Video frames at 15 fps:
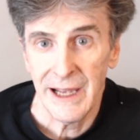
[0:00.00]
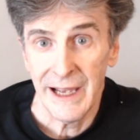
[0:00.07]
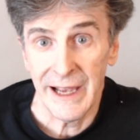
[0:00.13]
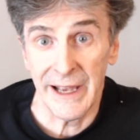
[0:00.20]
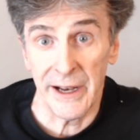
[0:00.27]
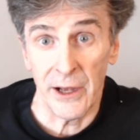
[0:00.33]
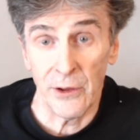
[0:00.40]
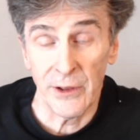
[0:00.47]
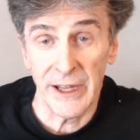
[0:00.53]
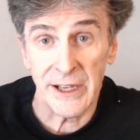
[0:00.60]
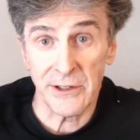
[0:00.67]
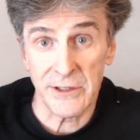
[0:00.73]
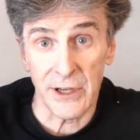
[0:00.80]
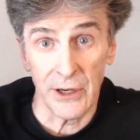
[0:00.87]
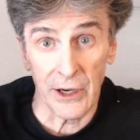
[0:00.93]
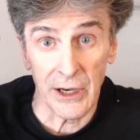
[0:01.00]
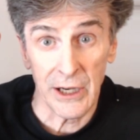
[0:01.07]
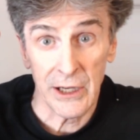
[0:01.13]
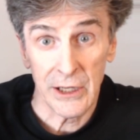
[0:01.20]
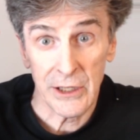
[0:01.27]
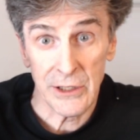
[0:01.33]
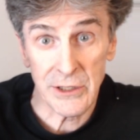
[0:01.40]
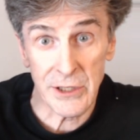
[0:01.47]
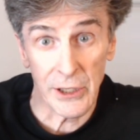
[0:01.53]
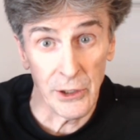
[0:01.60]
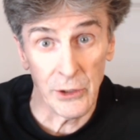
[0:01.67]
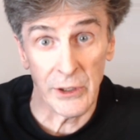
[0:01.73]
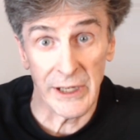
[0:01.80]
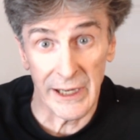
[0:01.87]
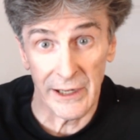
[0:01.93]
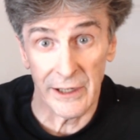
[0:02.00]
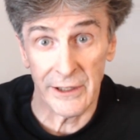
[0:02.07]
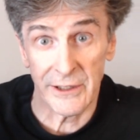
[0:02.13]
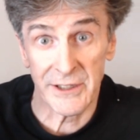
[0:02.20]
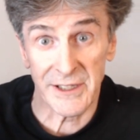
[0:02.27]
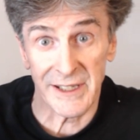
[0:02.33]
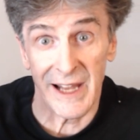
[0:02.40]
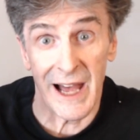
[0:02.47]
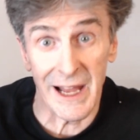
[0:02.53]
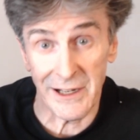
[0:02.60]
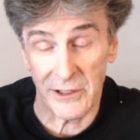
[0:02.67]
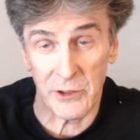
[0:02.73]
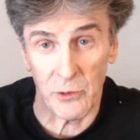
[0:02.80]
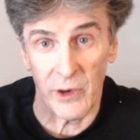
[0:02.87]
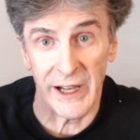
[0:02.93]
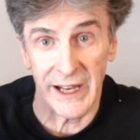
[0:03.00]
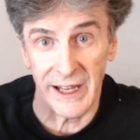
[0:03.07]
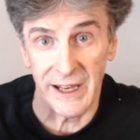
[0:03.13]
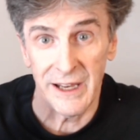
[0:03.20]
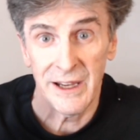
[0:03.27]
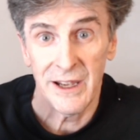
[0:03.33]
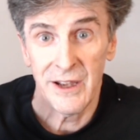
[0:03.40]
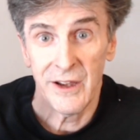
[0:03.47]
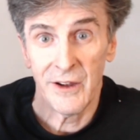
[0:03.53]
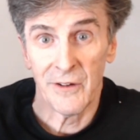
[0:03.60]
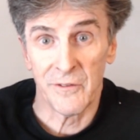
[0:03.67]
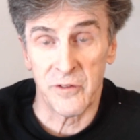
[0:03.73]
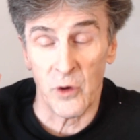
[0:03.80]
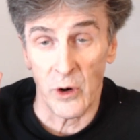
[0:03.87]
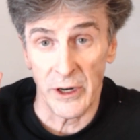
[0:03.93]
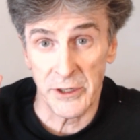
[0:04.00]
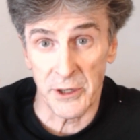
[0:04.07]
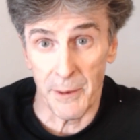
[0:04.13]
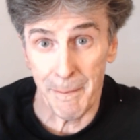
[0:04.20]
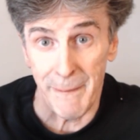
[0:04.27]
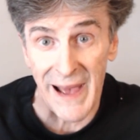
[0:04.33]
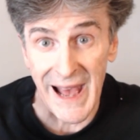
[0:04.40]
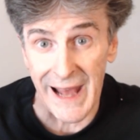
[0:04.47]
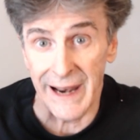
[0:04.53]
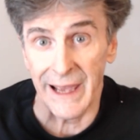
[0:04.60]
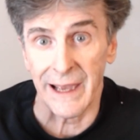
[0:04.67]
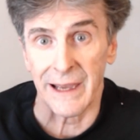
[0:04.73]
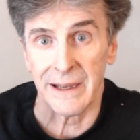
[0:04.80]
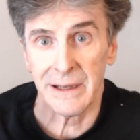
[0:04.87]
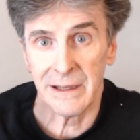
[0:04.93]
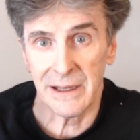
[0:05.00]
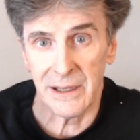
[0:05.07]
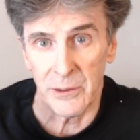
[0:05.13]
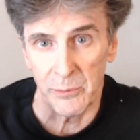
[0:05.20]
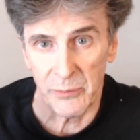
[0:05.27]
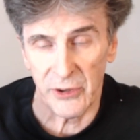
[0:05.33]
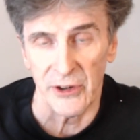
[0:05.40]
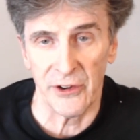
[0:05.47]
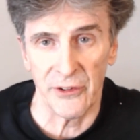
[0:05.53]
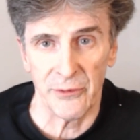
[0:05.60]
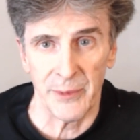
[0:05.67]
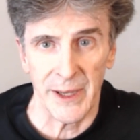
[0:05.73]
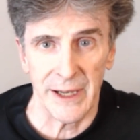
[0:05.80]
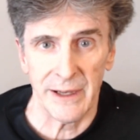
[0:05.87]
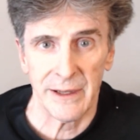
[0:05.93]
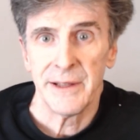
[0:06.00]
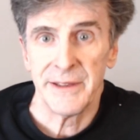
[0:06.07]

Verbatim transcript: It only took two years, not twenty, for dramatic improvement.